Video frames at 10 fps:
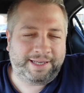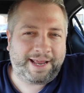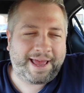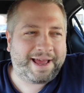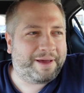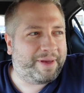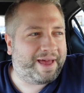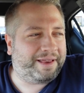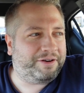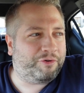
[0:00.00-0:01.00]
Today I am
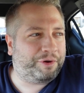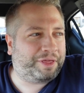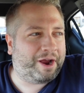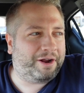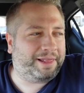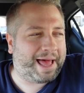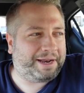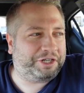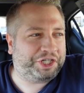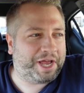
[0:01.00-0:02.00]
at North
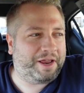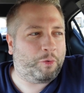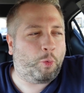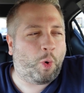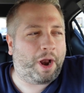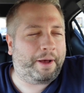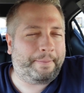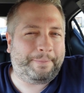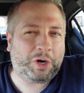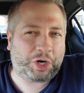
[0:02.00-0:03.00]
Carolina chain What a
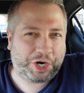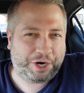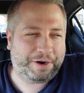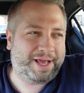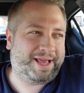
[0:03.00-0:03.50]
Burger.